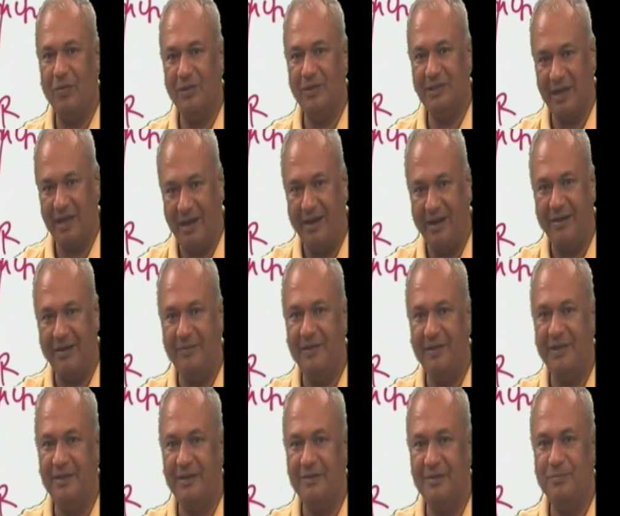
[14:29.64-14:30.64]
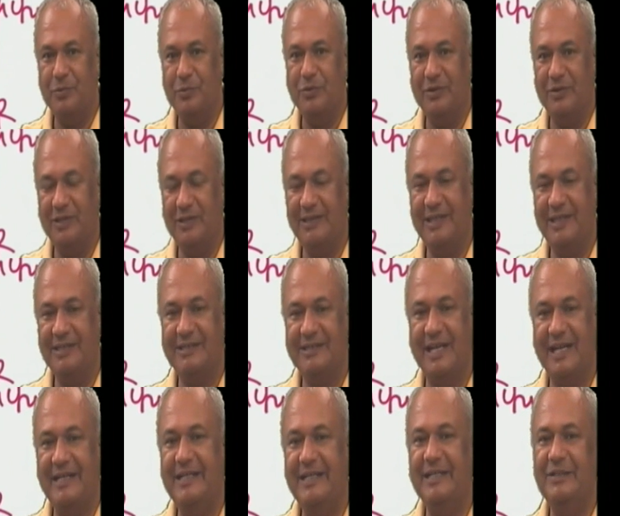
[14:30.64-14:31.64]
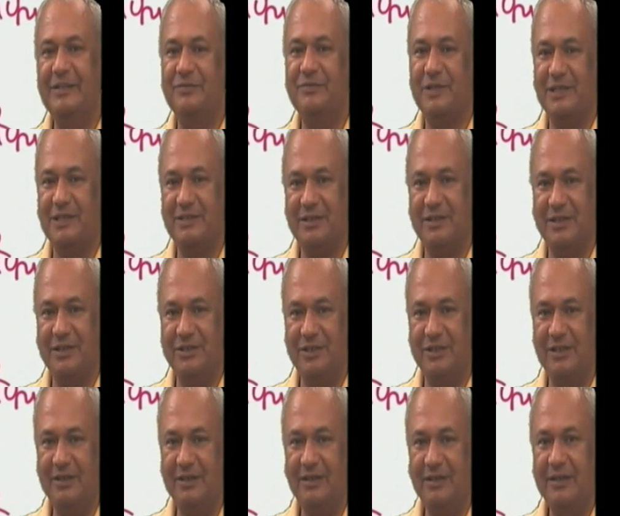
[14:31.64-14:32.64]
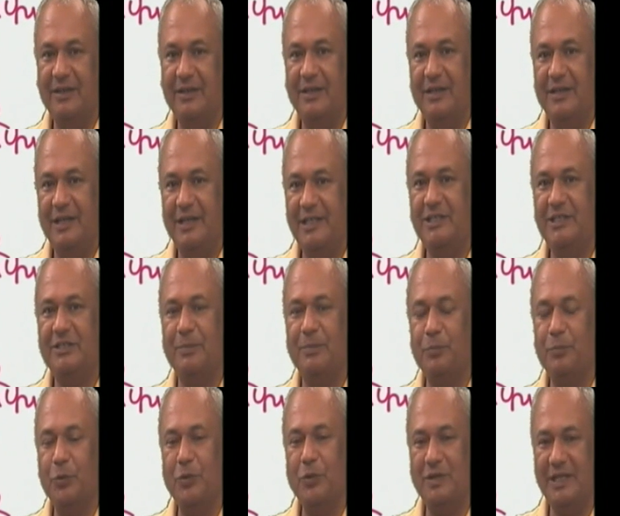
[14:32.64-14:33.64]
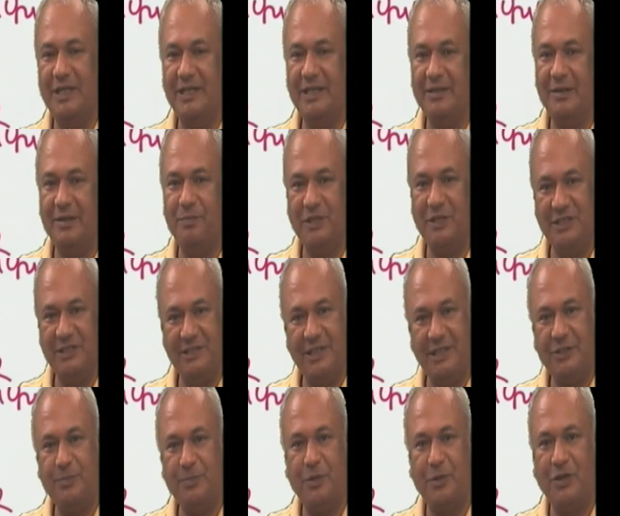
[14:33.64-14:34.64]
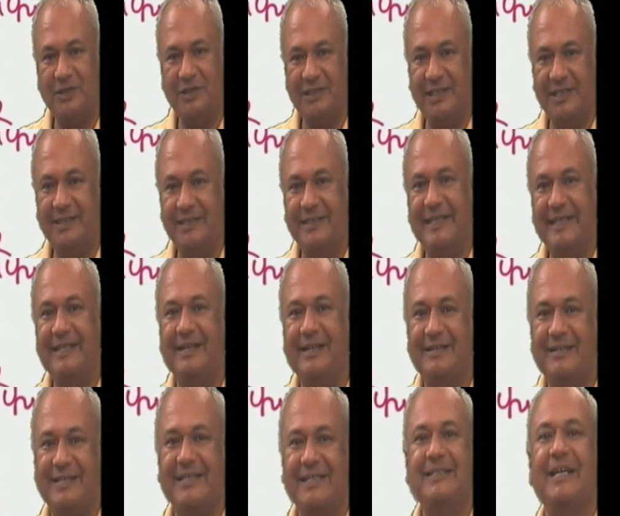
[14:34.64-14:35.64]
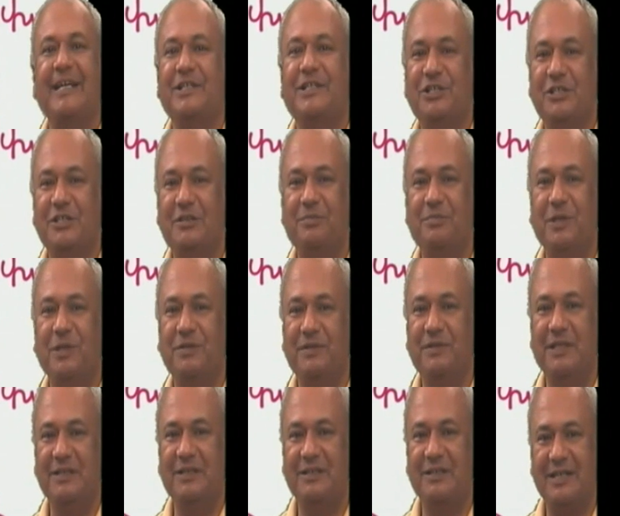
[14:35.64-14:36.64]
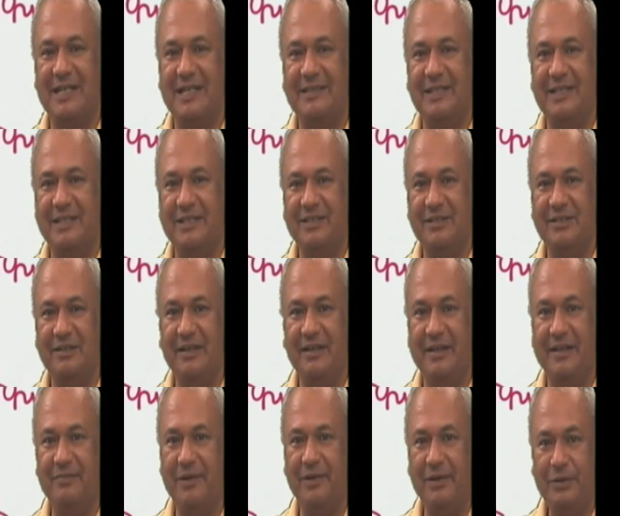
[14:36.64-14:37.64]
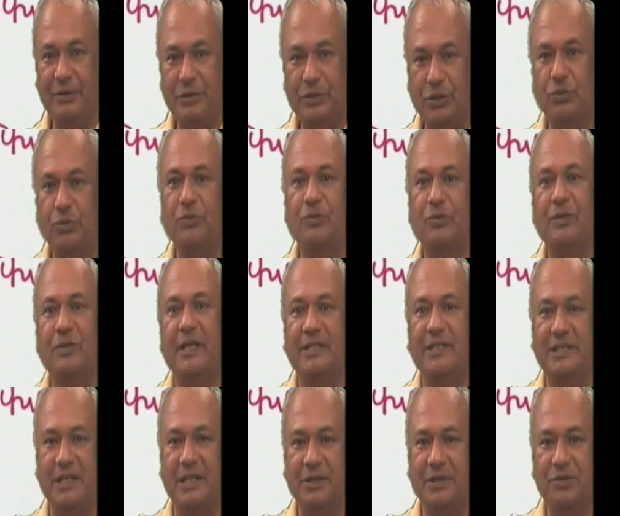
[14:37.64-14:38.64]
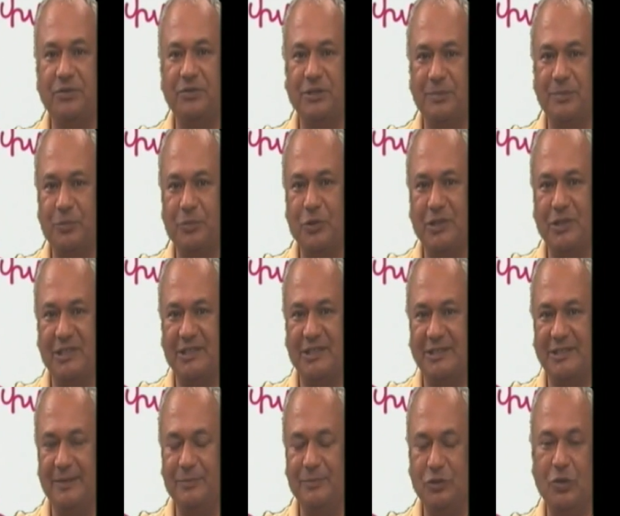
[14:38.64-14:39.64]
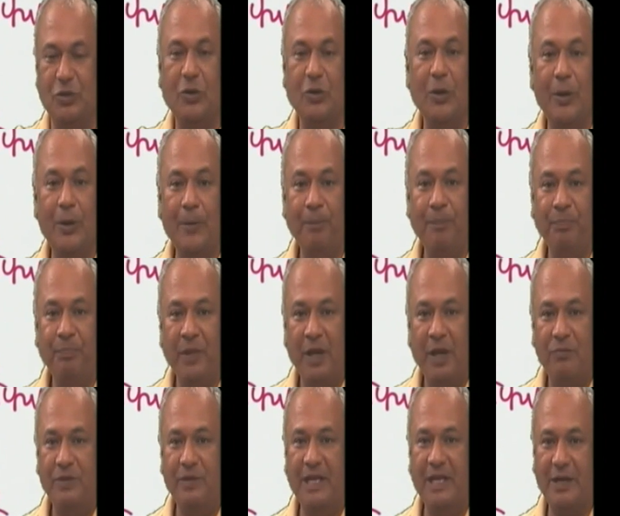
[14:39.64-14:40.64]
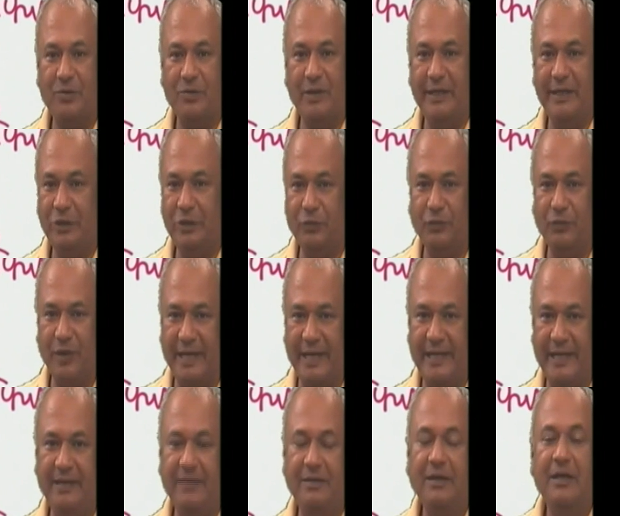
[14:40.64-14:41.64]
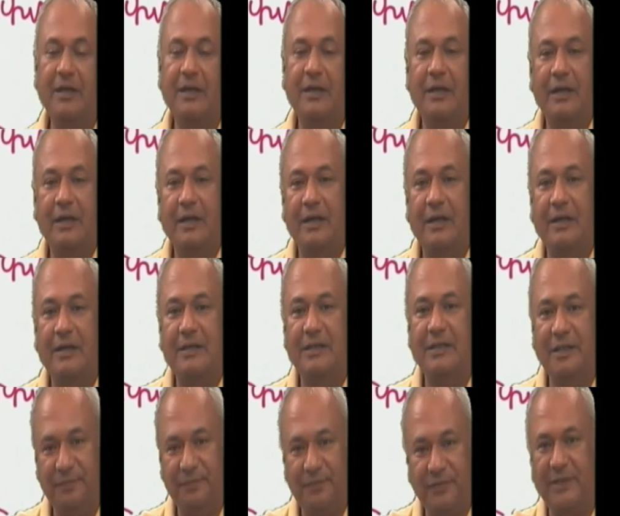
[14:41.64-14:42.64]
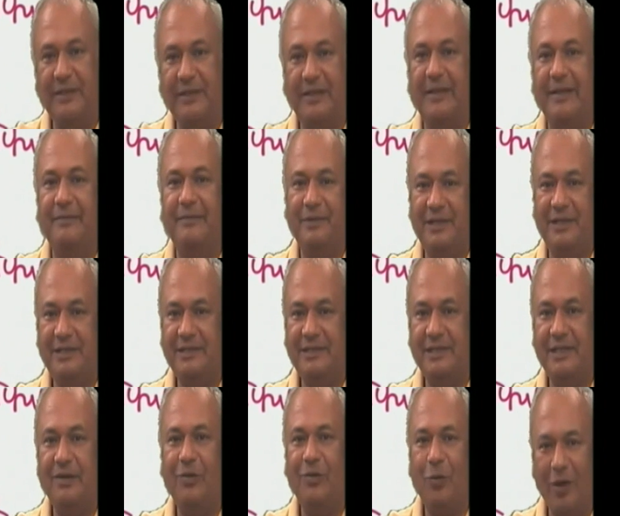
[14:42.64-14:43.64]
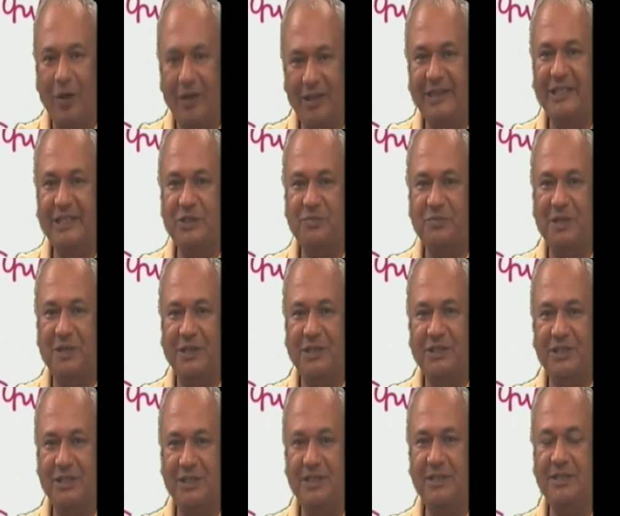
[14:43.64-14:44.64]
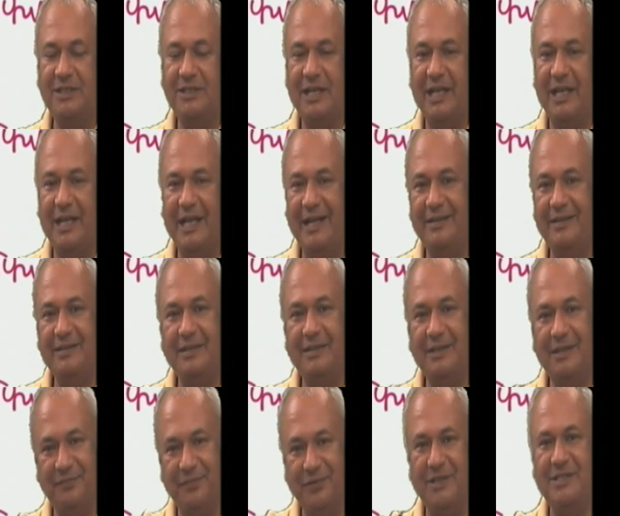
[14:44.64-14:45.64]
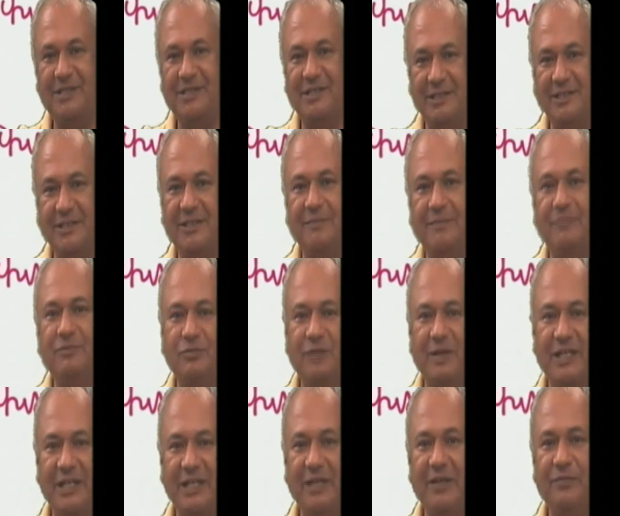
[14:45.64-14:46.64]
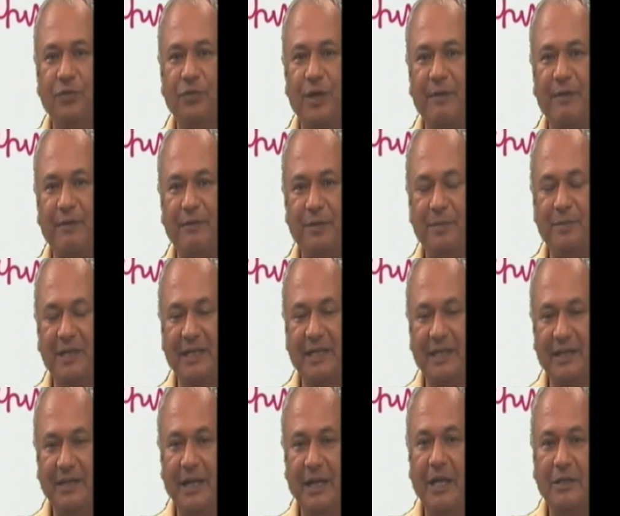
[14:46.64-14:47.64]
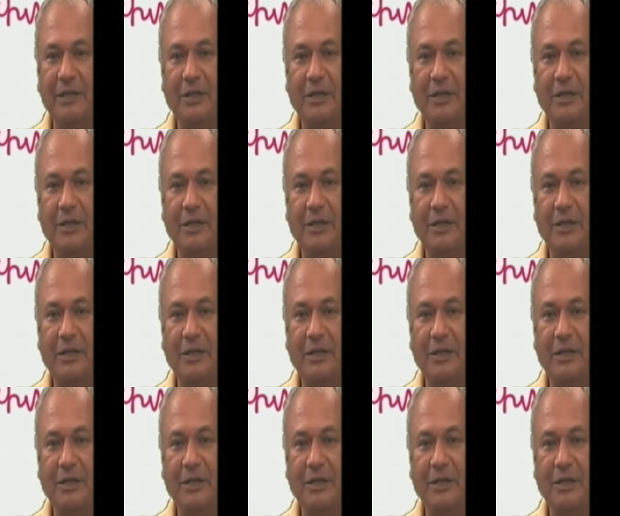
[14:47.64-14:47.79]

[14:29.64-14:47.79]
the hardware component, that is IT infrastructure, is supporting the business process data transaction between the transactional level to executive support system. So we are going to find different levels in all these functions and the different systems working for everybody.